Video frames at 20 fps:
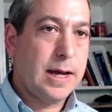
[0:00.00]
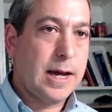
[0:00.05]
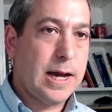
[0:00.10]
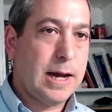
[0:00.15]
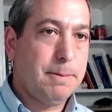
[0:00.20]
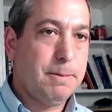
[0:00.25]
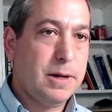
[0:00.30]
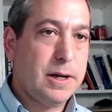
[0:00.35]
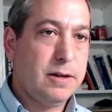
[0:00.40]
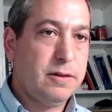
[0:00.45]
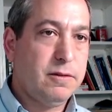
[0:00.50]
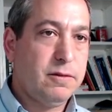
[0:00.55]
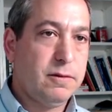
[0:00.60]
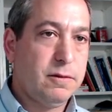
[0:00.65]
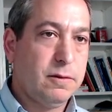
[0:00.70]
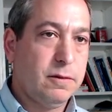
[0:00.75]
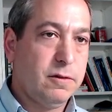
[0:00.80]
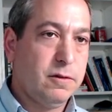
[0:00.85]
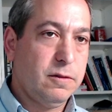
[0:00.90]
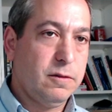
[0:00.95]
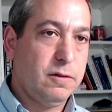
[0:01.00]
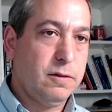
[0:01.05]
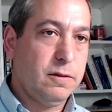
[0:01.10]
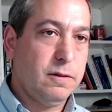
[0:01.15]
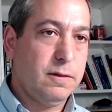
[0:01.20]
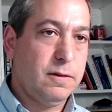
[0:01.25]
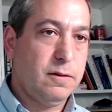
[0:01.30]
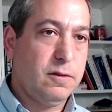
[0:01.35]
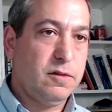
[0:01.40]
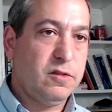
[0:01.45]
I'm going to
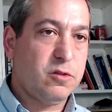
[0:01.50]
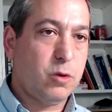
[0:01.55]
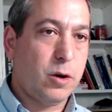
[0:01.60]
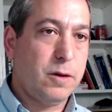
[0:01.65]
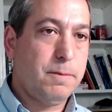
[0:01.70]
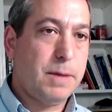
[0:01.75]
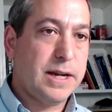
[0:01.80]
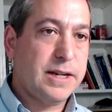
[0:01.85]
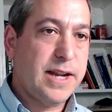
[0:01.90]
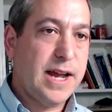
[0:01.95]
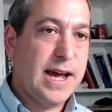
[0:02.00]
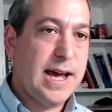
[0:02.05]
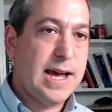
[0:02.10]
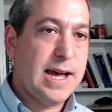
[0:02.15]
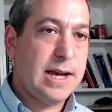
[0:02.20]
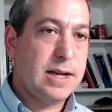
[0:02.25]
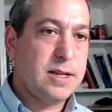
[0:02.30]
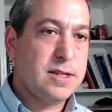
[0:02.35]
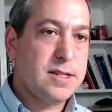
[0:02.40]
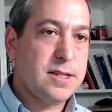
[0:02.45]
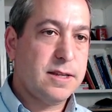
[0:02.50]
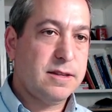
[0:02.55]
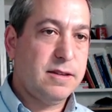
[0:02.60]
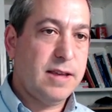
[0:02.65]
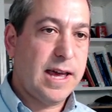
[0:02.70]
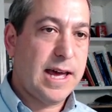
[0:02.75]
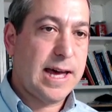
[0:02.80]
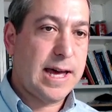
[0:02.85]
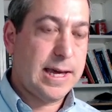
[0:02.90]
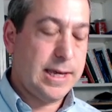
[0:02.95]
sort by tags.
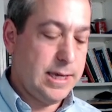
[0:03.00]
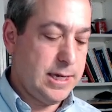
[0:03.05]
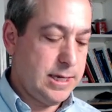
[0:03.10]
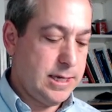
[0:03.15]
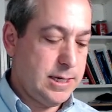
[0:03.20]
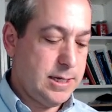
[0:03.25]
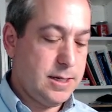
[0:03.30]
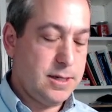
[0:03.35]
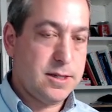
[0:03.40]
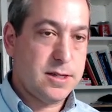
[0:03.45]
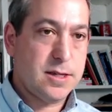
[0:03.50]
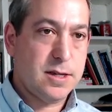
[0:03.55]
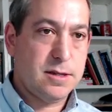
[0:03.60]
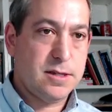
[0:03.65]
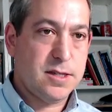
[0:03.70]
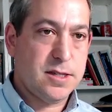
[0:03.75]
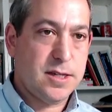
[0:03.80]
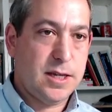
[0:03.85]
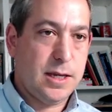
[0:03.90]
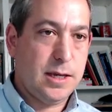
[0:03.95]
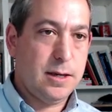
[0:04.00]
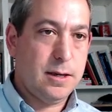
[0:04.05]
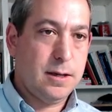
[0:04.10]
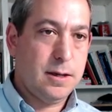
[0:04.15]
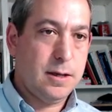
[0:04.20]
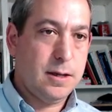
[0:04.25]
Tag is C.